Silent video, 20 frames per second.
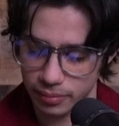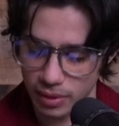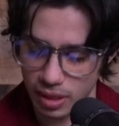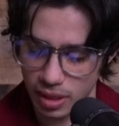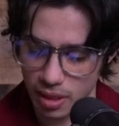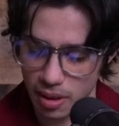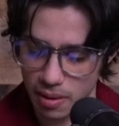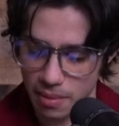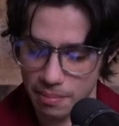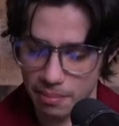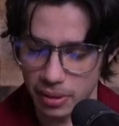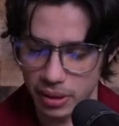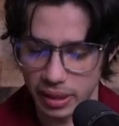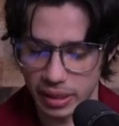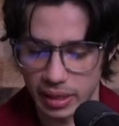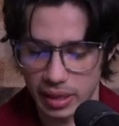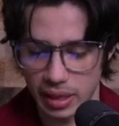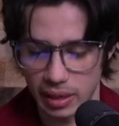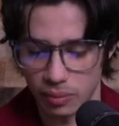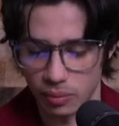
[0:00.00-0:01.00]
But
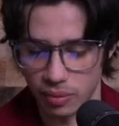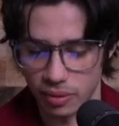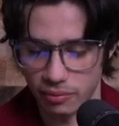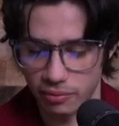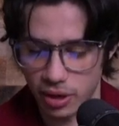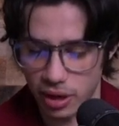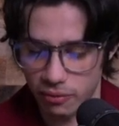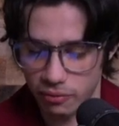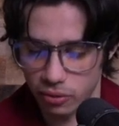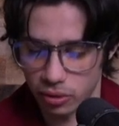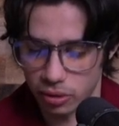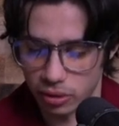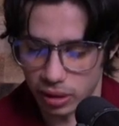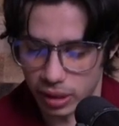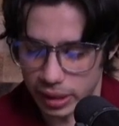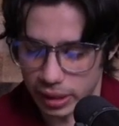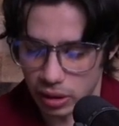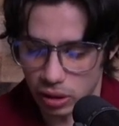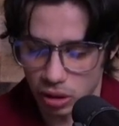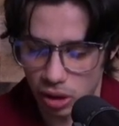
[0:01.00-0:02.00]
again, we've covered
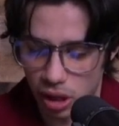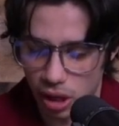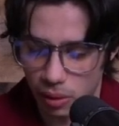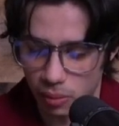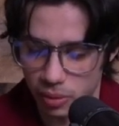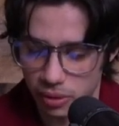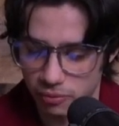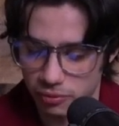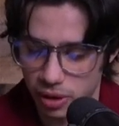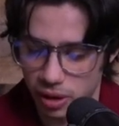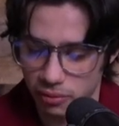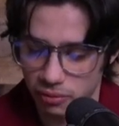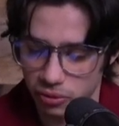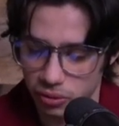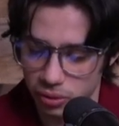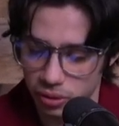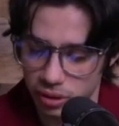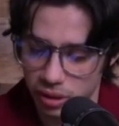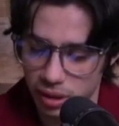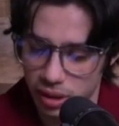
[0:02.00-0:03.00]
a lot. We've
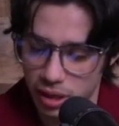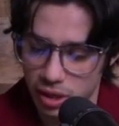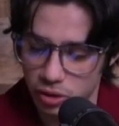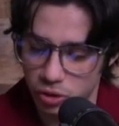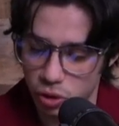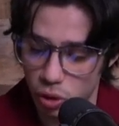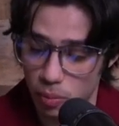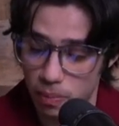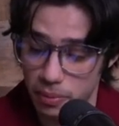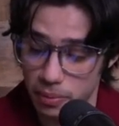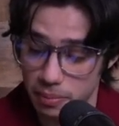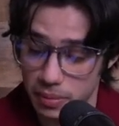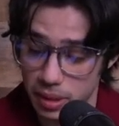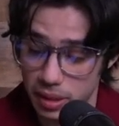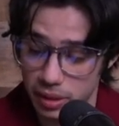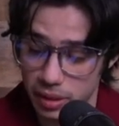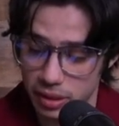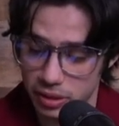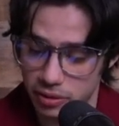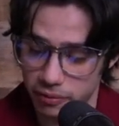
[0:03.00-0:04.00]
covered dopamine
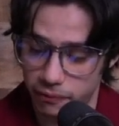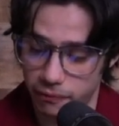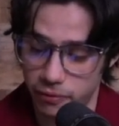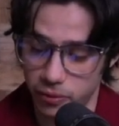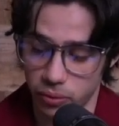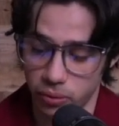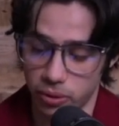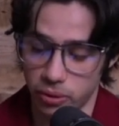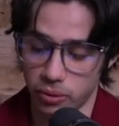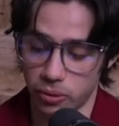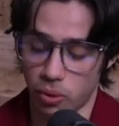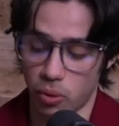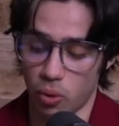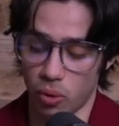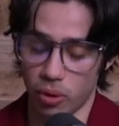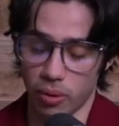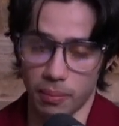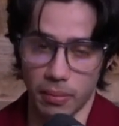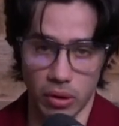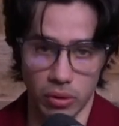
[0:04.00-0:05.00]
as a feel-good
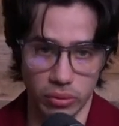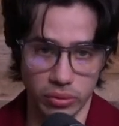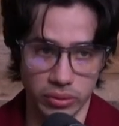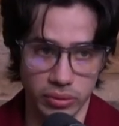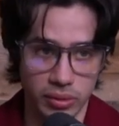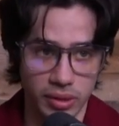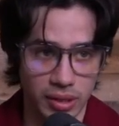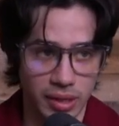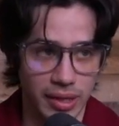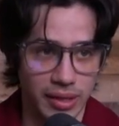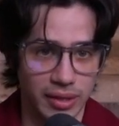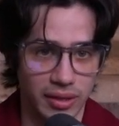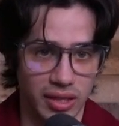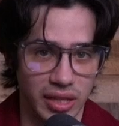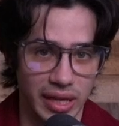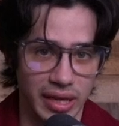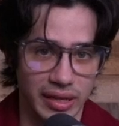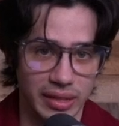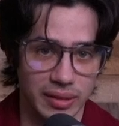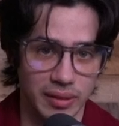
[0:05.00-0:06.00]
hormone
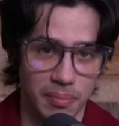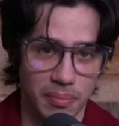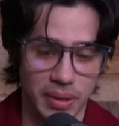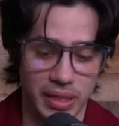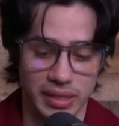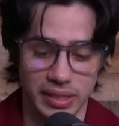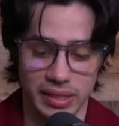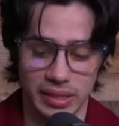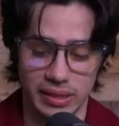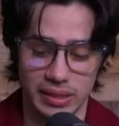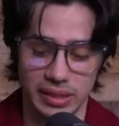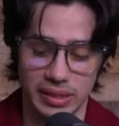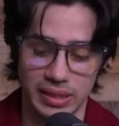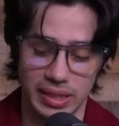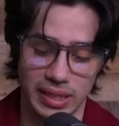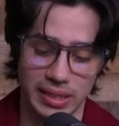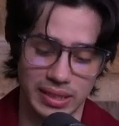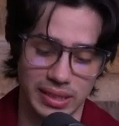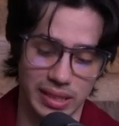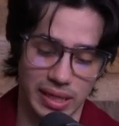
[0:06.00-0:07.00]
that basically
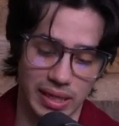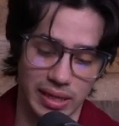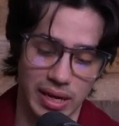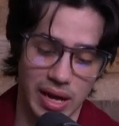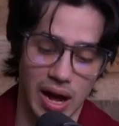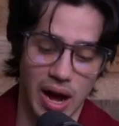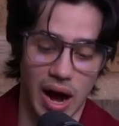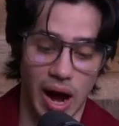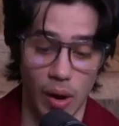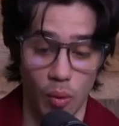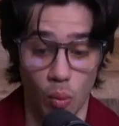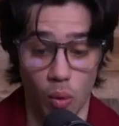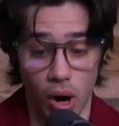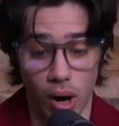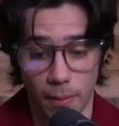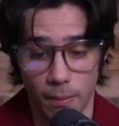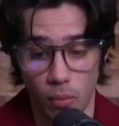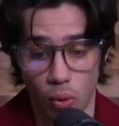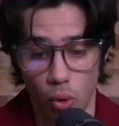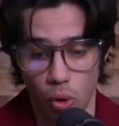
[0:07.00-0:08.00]
says that I want
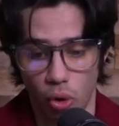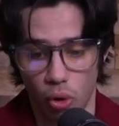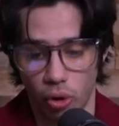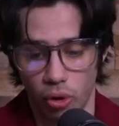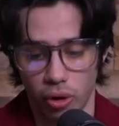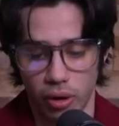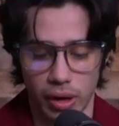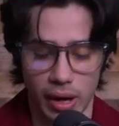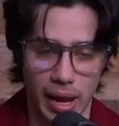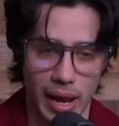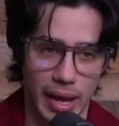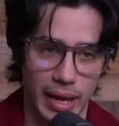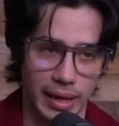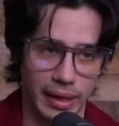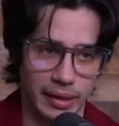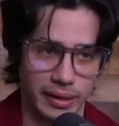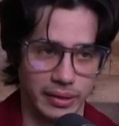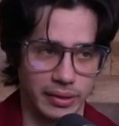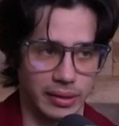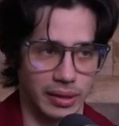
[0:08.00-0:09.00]
more,
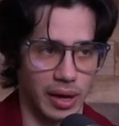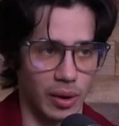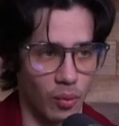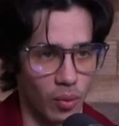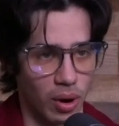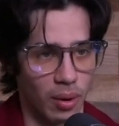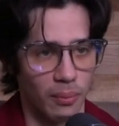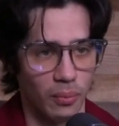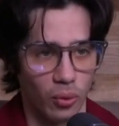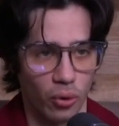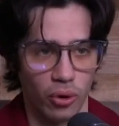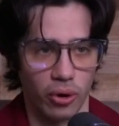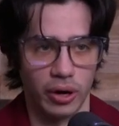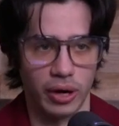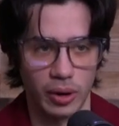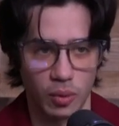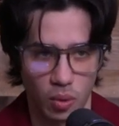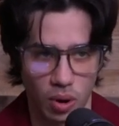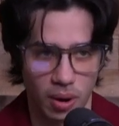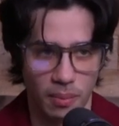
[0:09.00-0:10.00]
and I want more, and I
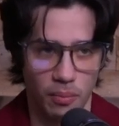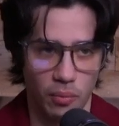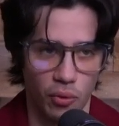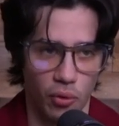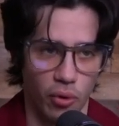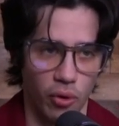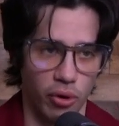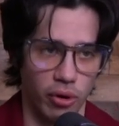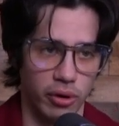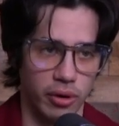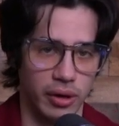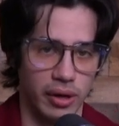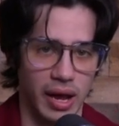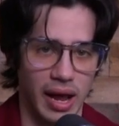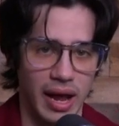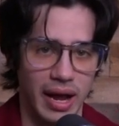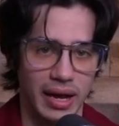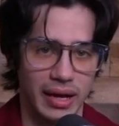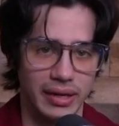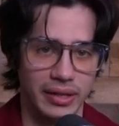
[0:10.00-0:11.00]
want more,
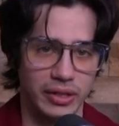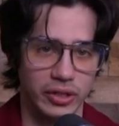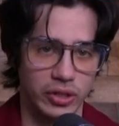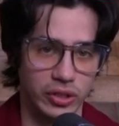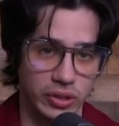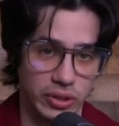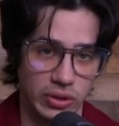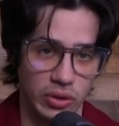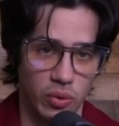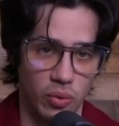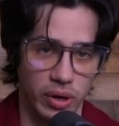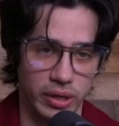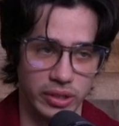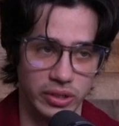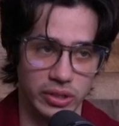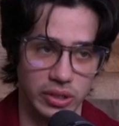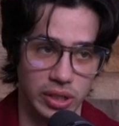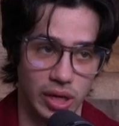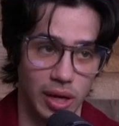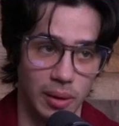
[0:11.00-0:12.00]
and it doesn't know when to
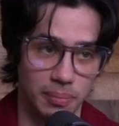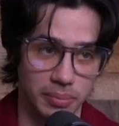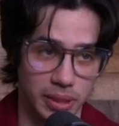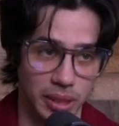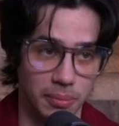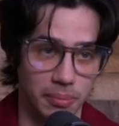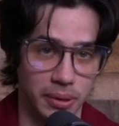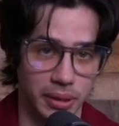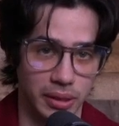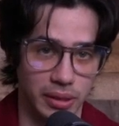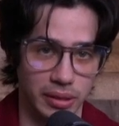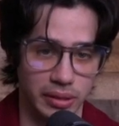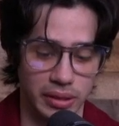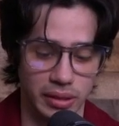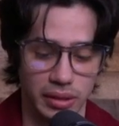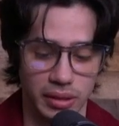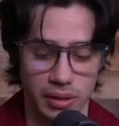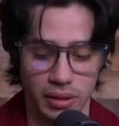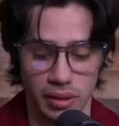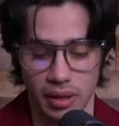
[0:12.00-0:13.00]
stop
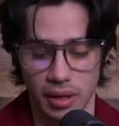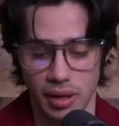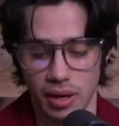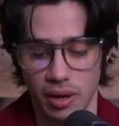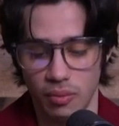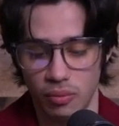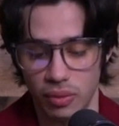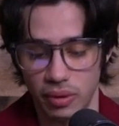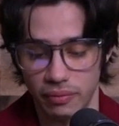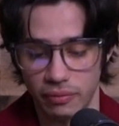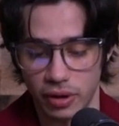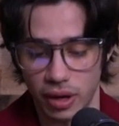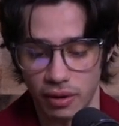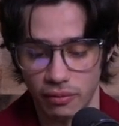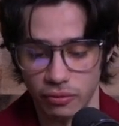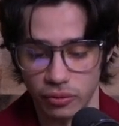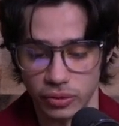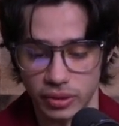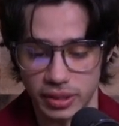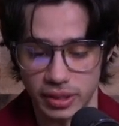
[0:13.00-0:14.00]
typically. We've
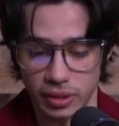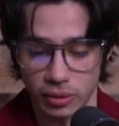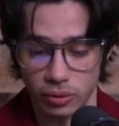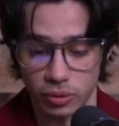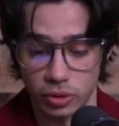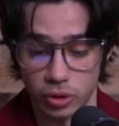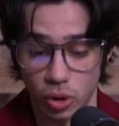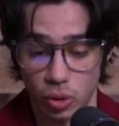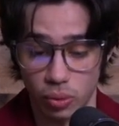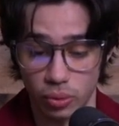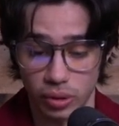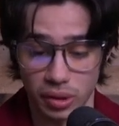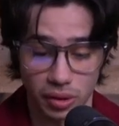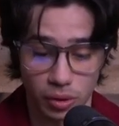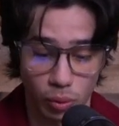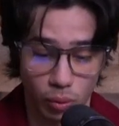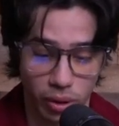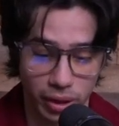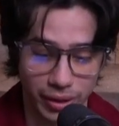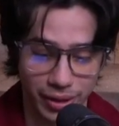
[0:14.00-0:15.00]
covered serotonin, the
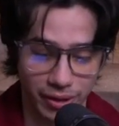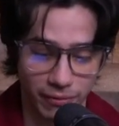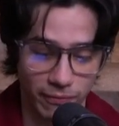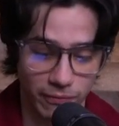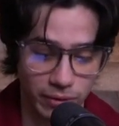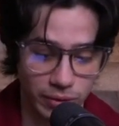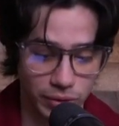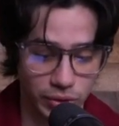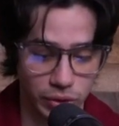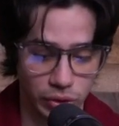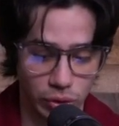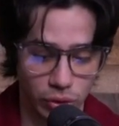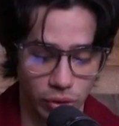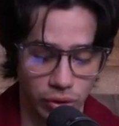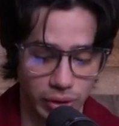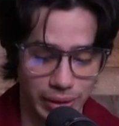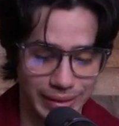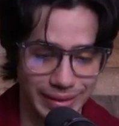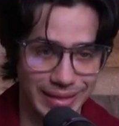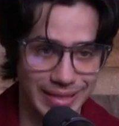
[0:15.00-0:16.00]
one that feels good
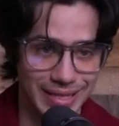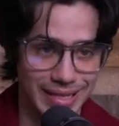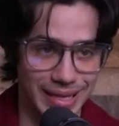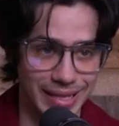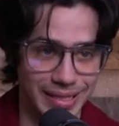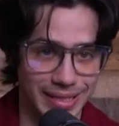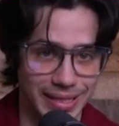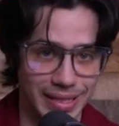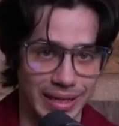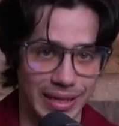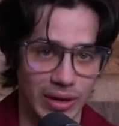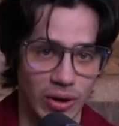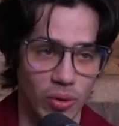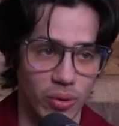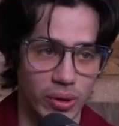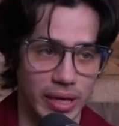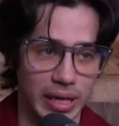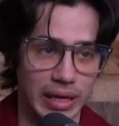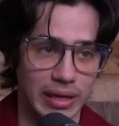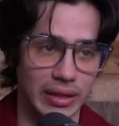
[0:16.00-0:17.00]
and says that,
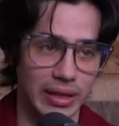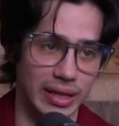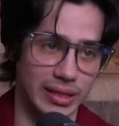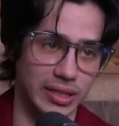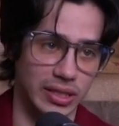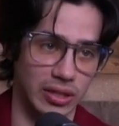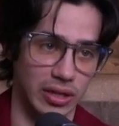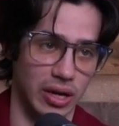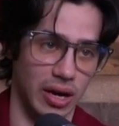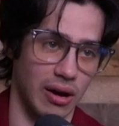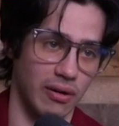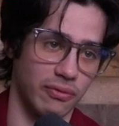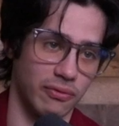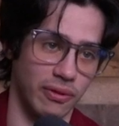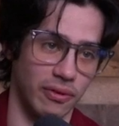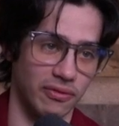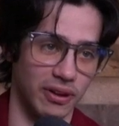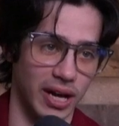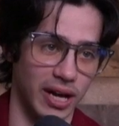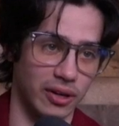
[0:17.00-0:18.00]
okay, that's enough. I've
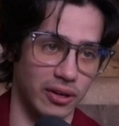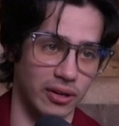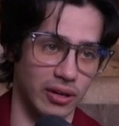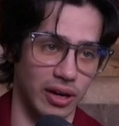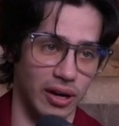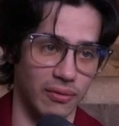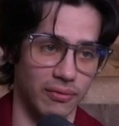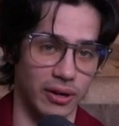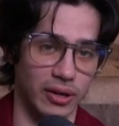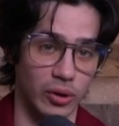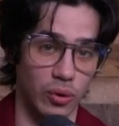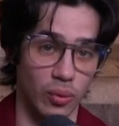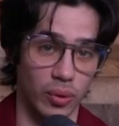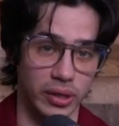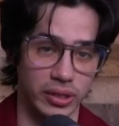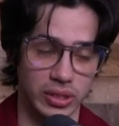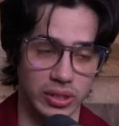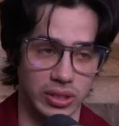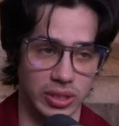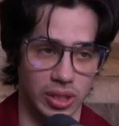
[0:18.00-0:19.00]
had enough. I know when to
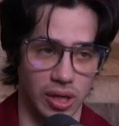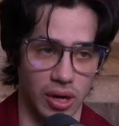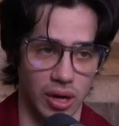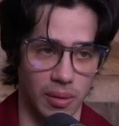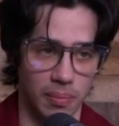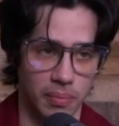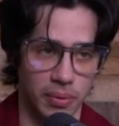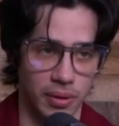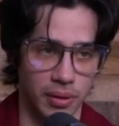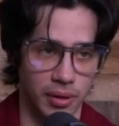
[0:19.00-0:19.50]
stop.